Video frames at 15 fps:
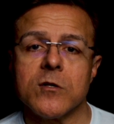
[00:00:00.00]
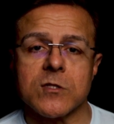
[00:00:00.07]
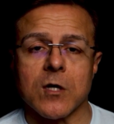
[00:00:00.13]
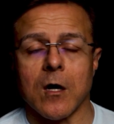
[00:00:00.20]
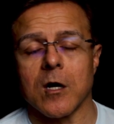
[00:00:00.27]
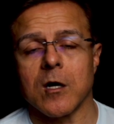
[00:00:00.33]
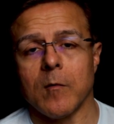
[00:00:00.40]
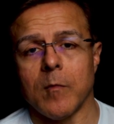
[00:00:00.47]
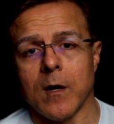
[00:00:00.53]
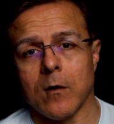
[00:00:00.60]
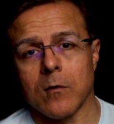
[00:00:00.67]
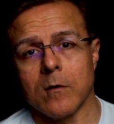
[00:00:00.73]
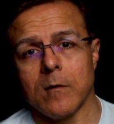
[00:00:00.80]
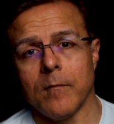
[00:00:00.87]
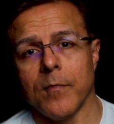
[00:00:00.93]
talk
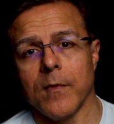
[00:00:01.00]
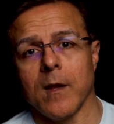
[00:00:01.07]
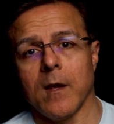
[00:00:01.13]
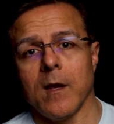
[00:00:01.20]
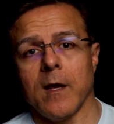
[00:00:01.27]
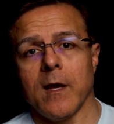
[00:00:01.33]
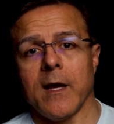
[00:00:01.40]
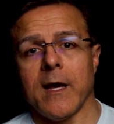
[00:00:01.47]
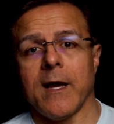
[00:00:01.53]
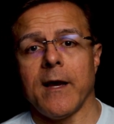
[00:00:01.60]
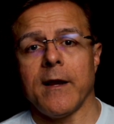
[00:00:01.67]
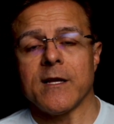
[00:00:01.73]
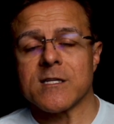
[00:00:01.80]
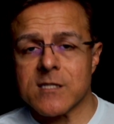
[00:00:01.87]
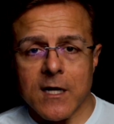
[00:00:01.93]
about,
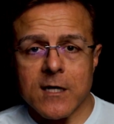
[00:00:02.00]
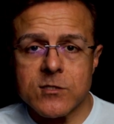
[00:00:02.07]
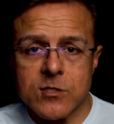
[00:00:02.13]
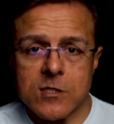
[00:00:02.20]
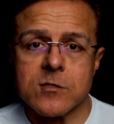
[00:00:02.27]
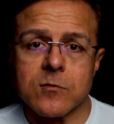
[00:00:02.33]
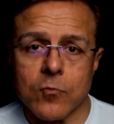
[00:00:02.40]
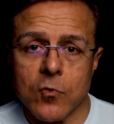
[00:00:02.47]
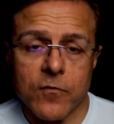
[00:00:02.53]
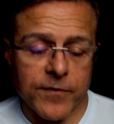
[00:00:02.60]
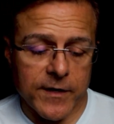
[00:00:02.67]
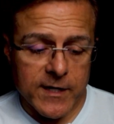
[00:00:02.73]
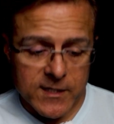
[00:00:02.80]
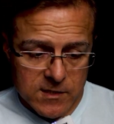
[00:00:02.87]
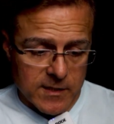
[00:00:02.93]
and it's not just
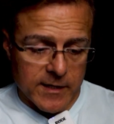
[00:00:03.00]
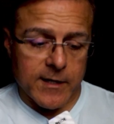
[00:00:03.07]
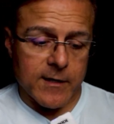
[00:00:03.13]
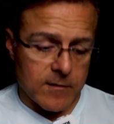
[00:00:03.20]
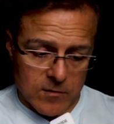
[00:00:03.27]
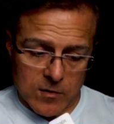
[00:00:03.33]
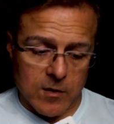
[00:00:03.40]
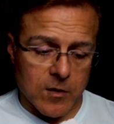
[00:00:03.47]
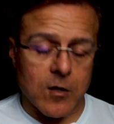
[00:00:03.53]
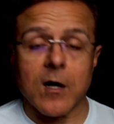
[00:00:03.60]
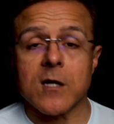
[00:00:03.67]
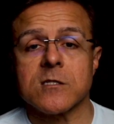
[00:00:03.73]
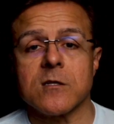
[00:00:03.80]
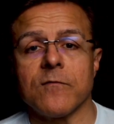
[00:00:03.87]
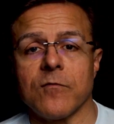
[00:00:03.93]
roofing, it's again the
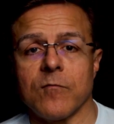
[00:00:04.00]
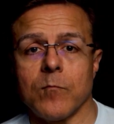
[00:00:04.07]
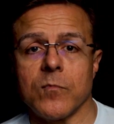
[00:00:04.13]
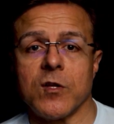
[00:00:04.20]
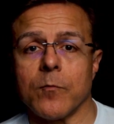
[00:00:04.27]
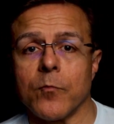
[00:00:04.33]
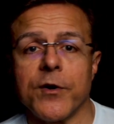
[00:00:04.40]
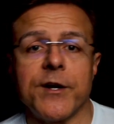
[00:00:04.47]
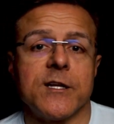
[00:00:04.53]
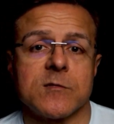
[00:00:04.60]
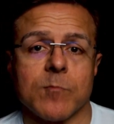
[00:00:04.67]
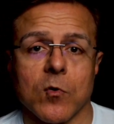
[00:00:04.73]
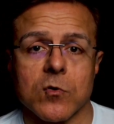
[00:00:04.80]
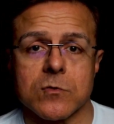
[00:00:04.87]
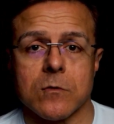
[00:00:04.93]
cost of debris
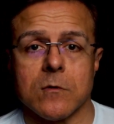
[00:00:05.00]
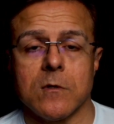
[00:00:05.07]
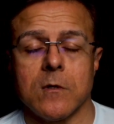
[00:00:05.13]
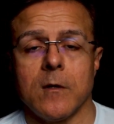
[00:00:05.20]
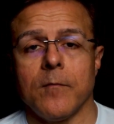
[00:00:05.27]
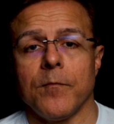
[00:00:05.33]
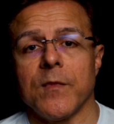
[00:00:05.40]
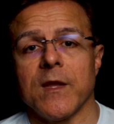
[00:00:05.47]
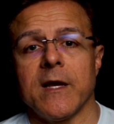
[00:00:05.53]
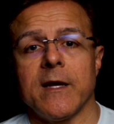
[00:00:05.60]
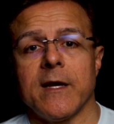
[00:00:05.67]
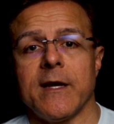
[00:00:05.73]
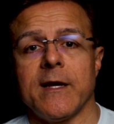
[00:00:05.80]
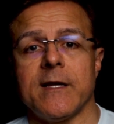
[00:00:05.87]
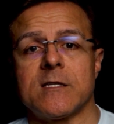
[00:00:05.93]
disposal.
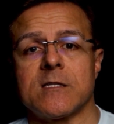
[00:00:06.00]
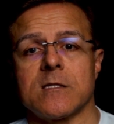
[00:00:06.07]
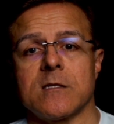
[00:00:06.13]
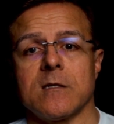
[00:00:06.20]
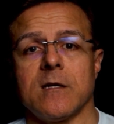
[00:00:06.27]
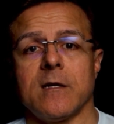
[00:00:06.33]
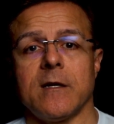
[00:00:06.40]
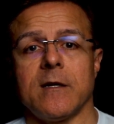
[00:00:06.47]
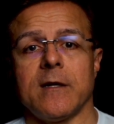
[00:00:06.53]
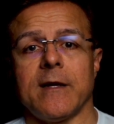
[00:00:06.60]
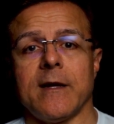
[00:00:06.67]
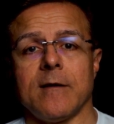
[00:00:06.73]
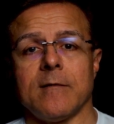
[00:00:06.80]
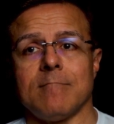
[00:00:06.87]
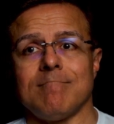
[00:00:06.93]
It's
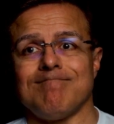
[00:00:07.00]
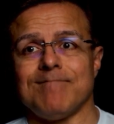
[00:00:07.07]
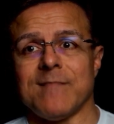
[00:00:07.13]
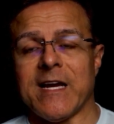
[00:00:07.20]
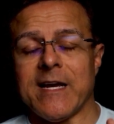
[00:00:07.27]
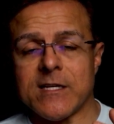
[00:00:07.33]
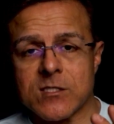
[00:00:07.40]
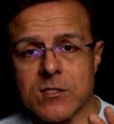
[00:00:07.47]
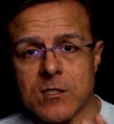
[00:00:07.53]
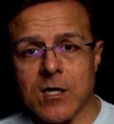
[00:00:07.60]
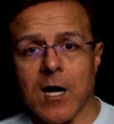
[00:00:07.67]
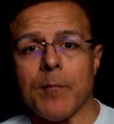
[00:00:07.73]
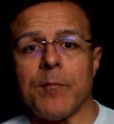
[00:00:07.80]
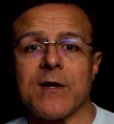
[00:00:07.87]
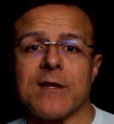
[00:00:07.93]
a
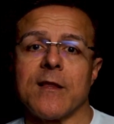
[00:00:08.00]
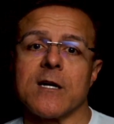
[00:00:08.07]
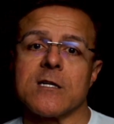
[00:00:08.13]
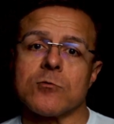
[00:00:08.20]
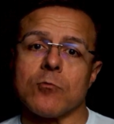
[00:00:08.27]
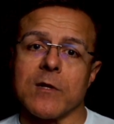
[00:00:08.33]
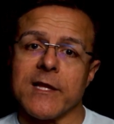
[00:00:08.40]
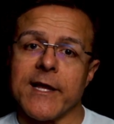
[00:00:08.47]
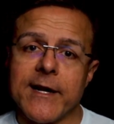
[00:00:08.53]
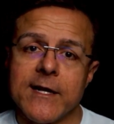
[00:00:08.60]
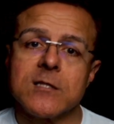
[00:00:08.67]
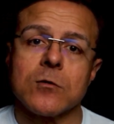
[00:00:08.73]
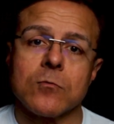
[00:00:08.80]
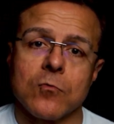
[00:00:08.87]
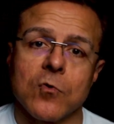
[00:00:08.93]
topic that is
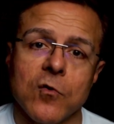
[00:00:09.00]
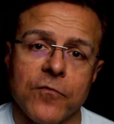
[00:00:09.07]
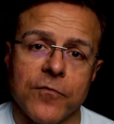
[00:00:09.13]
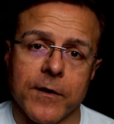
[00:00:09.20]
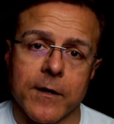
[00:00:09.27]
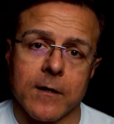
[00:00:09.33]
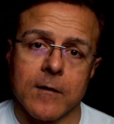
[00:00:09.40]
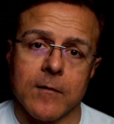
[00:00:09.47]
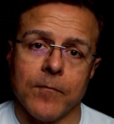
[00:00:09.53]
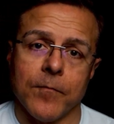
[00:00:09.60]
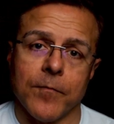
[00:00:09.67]
related to roofing,